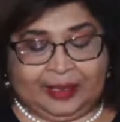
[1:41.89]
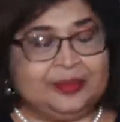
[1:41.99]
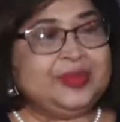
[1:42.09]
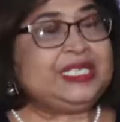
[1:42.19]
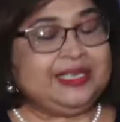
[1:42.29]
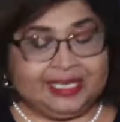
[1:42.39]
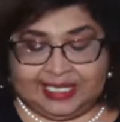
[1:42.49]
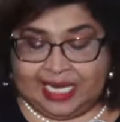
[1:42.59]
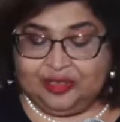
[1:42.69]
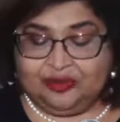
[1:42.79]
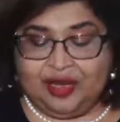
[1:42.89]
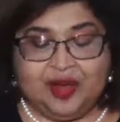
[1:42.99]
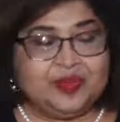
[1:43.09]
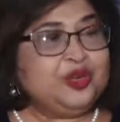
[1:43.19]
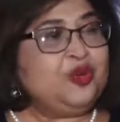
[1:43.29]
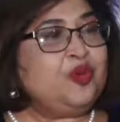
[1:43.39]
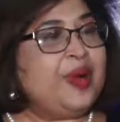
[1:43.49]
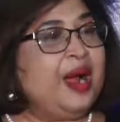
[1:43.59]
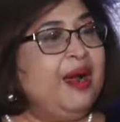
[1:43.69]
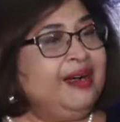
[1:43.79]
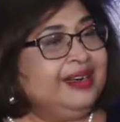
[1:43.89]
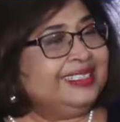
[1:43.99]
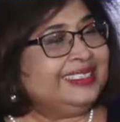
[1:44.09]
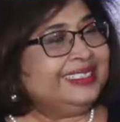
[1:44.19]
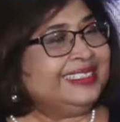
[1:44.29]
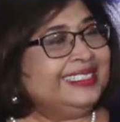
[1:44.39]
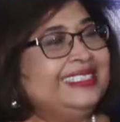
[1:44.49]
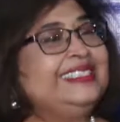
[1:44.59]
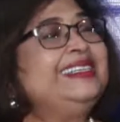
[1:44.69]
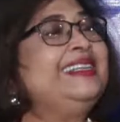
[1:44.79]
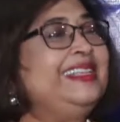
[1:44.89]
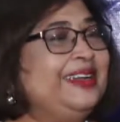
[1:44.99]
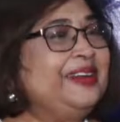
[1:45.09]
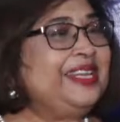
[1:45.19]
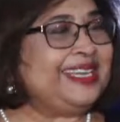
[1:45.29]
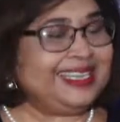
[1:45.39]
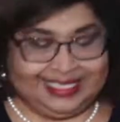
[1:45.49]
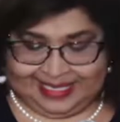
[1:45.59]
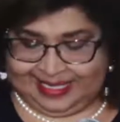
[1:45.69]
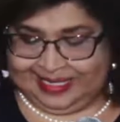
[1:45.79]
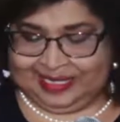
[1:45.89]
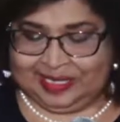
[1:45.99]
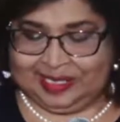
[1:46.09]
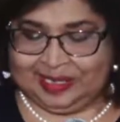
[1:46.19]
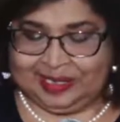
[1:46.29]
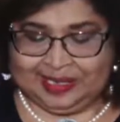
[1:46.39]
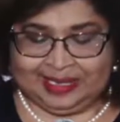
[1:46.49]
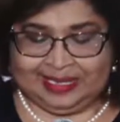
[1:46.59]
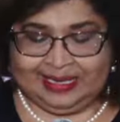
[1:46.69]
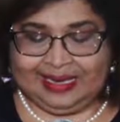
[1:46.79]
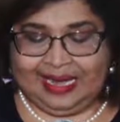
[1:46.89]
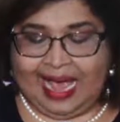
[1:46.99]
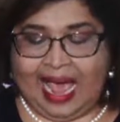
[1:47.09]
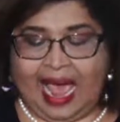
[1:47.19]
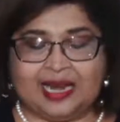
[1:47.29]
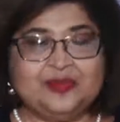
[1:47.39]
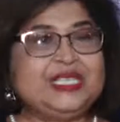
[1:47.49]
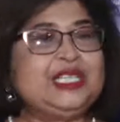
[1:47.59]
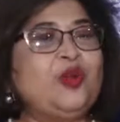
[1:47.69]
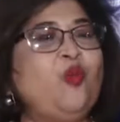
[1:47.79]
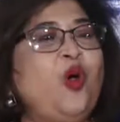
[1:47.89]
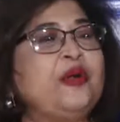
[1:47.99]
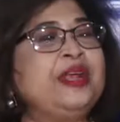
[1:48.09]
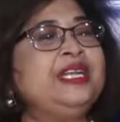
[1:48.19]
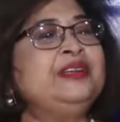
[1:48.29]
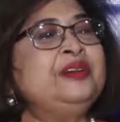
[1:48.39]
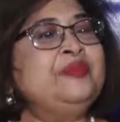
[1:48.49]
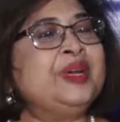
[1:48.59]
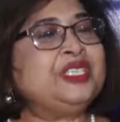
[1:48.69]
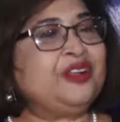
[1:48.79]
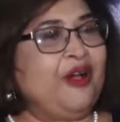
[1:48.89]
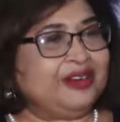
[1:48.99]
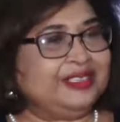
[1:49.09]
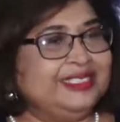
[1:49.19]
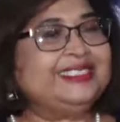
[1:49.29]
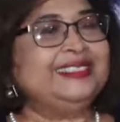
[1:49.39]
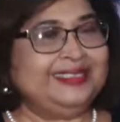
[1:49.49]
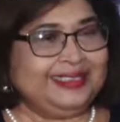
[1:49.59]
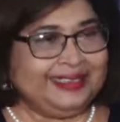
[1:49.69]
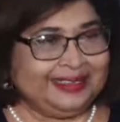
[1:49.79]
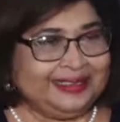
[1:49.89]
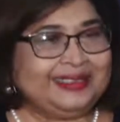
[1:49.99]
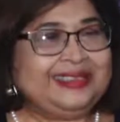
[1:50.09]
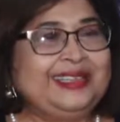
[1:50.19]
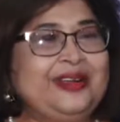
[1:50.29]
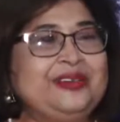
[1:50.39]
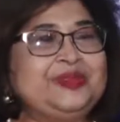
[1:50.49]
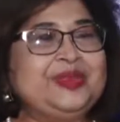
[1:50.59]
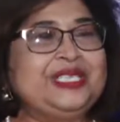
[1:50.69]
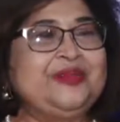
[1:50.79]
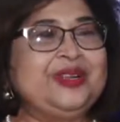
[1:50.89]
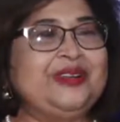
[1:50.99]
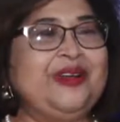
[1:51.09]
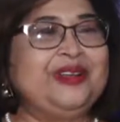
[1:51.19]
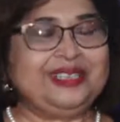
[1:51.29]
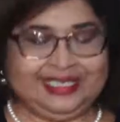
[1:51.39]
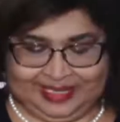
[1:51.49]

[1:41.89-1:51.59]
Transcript: Mr. Sethuraman Kumar, there he is. And Mr. Warren McDonald. There is Mr. McDonald.